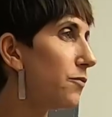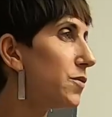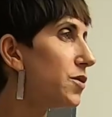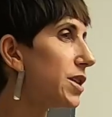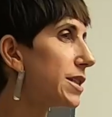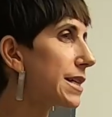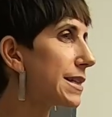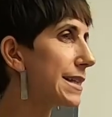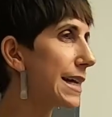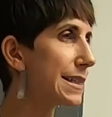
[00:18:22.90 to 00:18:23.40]

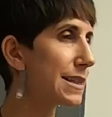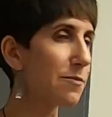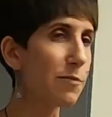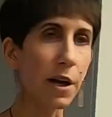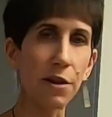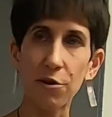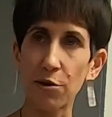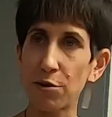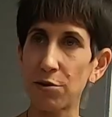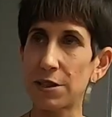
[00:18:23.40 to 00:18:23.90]
Jesus has a
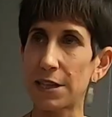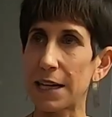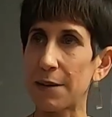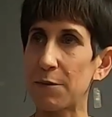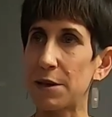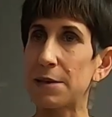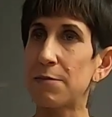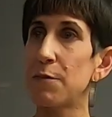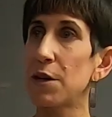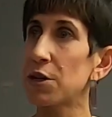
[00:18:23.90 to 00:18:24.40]
mother whose
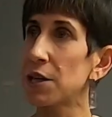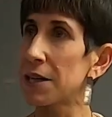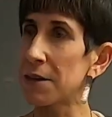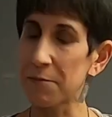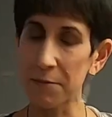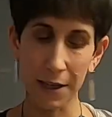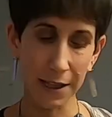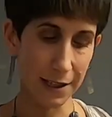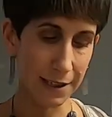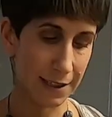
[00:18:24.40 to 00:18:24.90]
name is
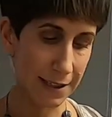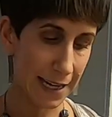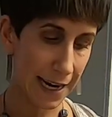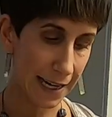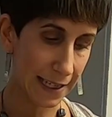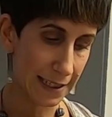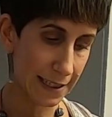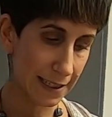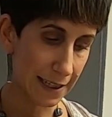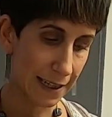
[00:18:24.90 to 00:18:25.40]
Miriam in this
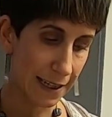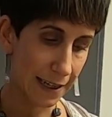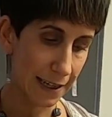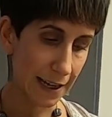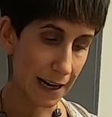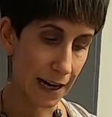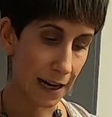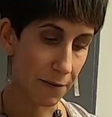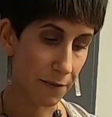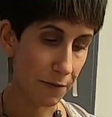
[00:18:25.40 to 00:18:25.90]
text.
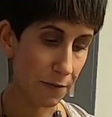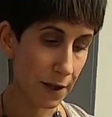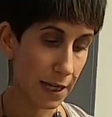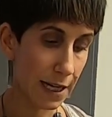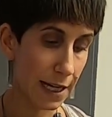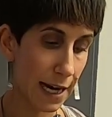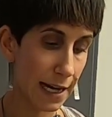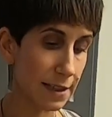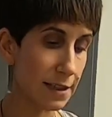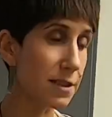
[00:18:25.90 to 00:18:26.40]

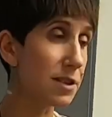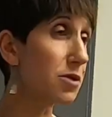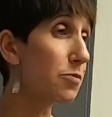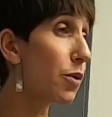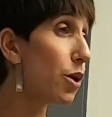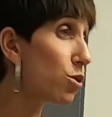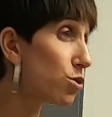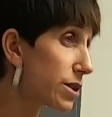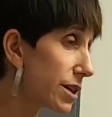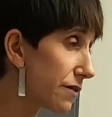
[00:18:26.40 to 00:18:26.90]
He has a
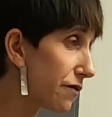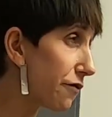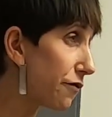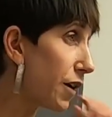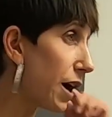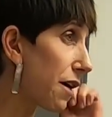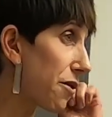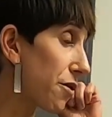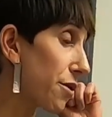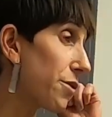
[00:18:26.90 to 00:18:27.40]
supposed
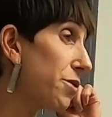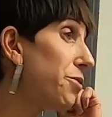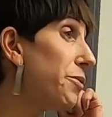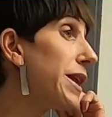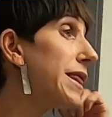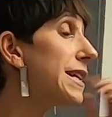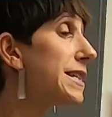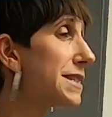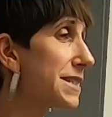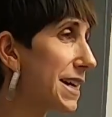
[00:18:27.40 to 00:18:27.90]
father who
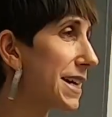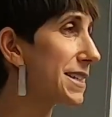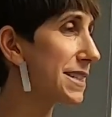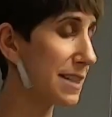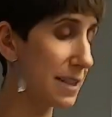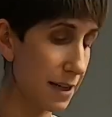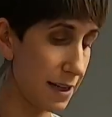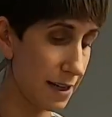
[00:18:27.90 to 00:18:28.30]
in this text,